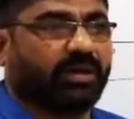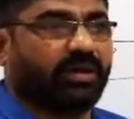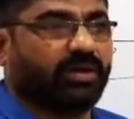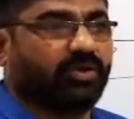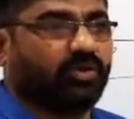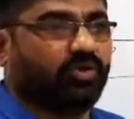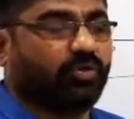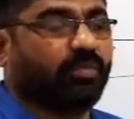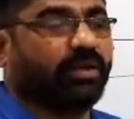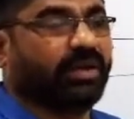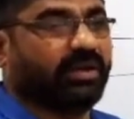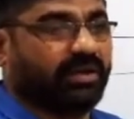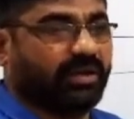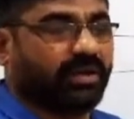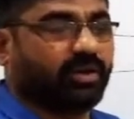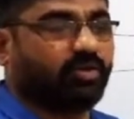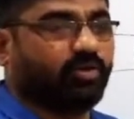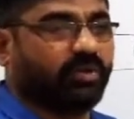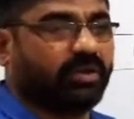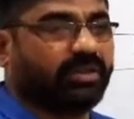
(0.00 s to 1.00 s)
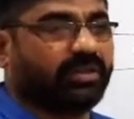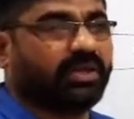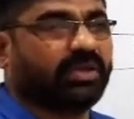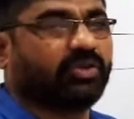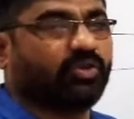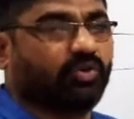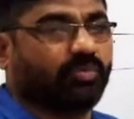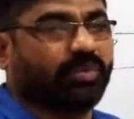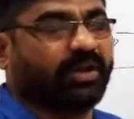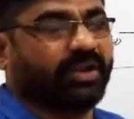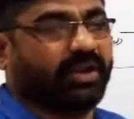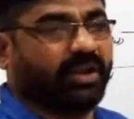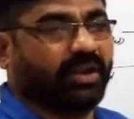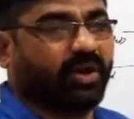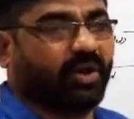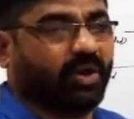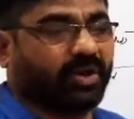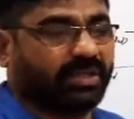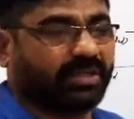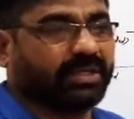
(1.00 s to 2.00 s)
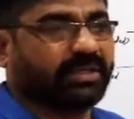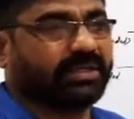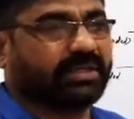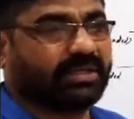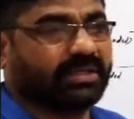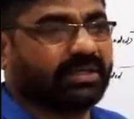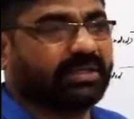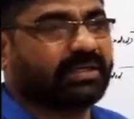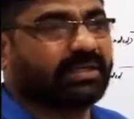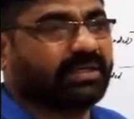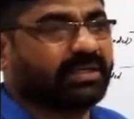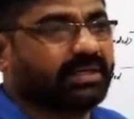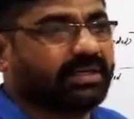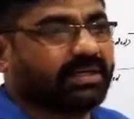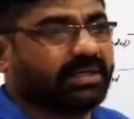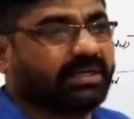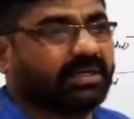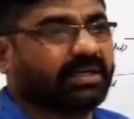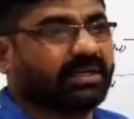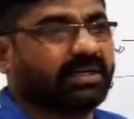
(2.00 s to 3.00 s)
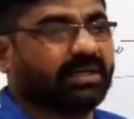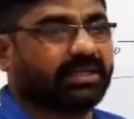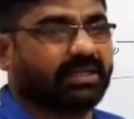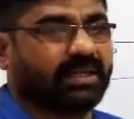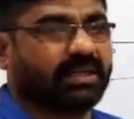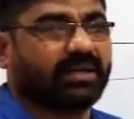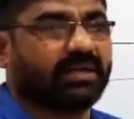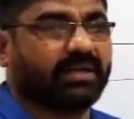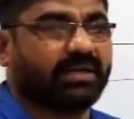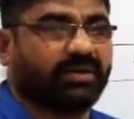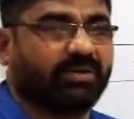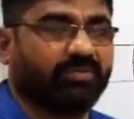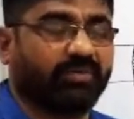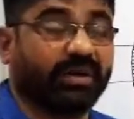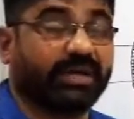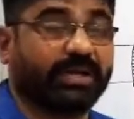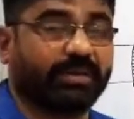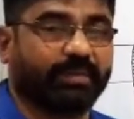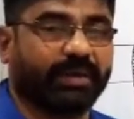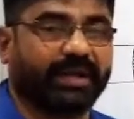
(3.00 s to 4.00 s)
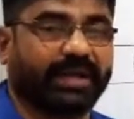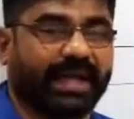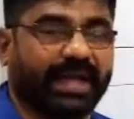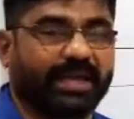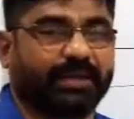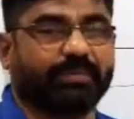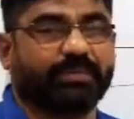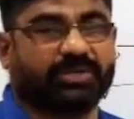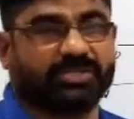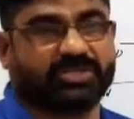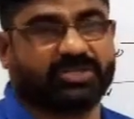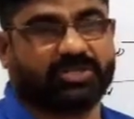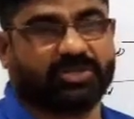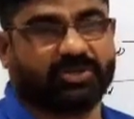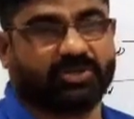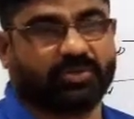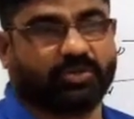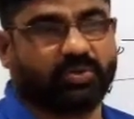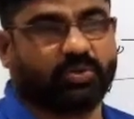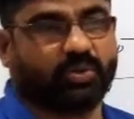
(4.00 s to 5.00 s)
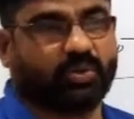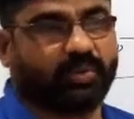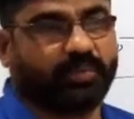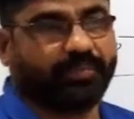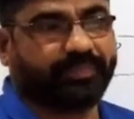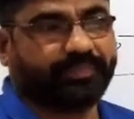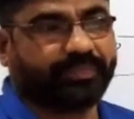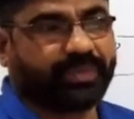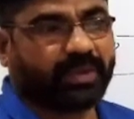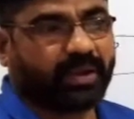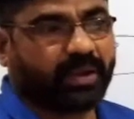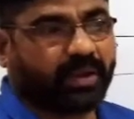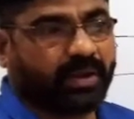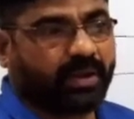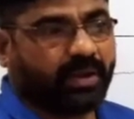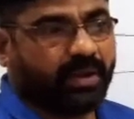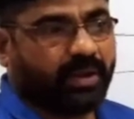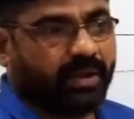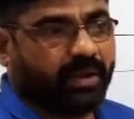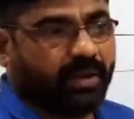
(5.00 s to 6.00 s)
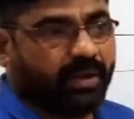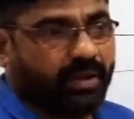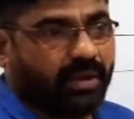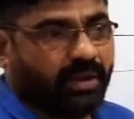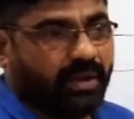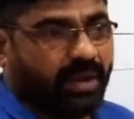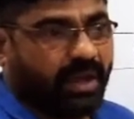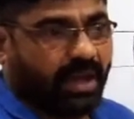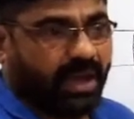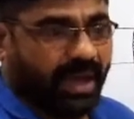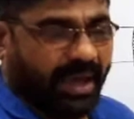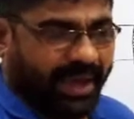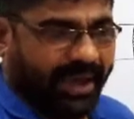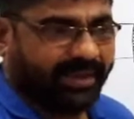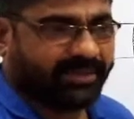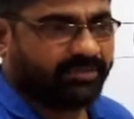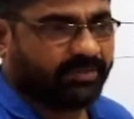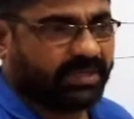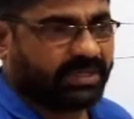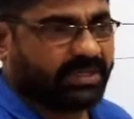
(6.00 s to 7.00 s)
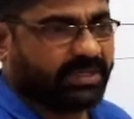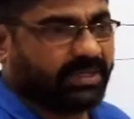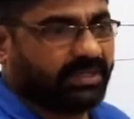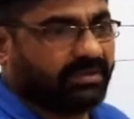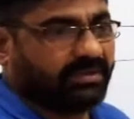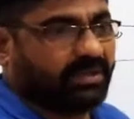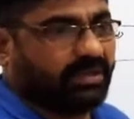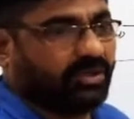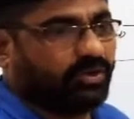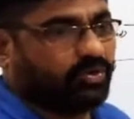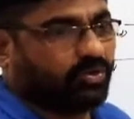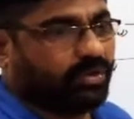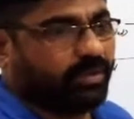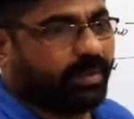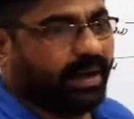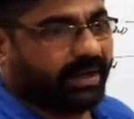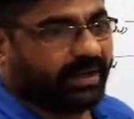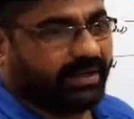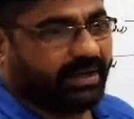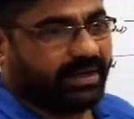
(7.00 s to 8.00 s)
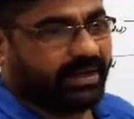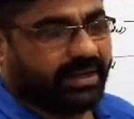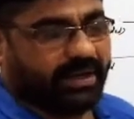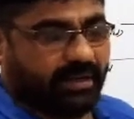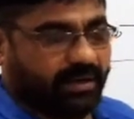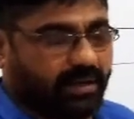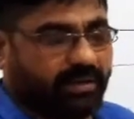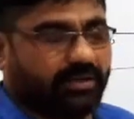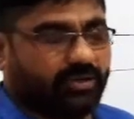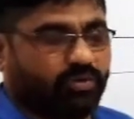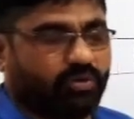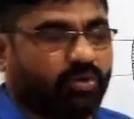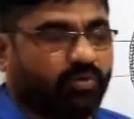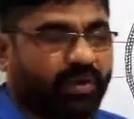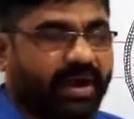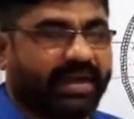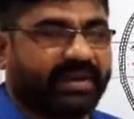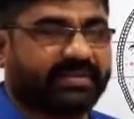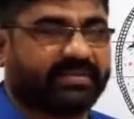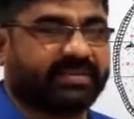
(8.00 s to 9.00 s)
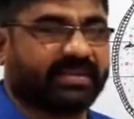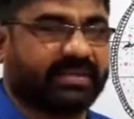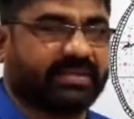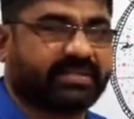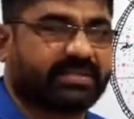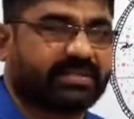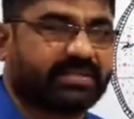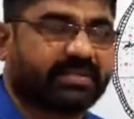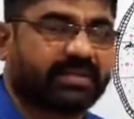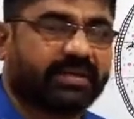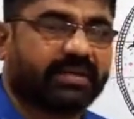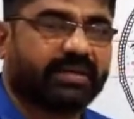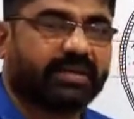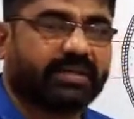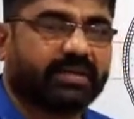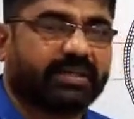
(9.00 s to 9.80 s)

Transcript: human, including the human or the other vertebrate animals. So as we see into the bacteria, into the viruses